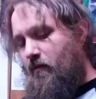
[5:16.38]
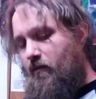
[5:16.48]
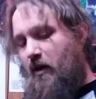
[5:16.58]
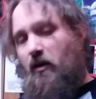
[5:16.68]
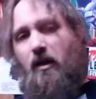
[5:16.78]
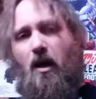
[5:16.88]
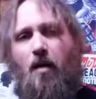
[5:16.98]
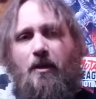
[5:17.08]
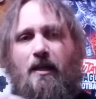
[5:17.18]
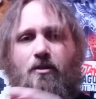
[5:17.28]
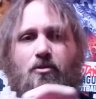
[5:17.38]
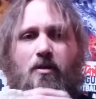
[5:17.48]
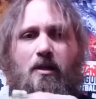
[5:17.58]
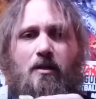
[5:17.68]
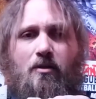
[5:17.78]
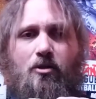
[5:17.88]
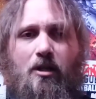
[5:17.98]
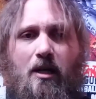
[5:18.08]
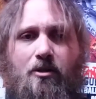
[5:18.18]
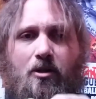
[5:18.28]
Fairly common injury in
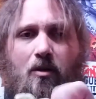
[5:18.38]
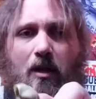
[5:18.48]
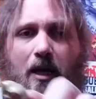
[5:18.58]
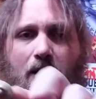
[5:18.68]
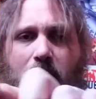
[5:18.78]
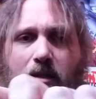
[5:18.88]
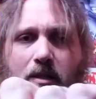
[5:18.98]
G.I. Joe land.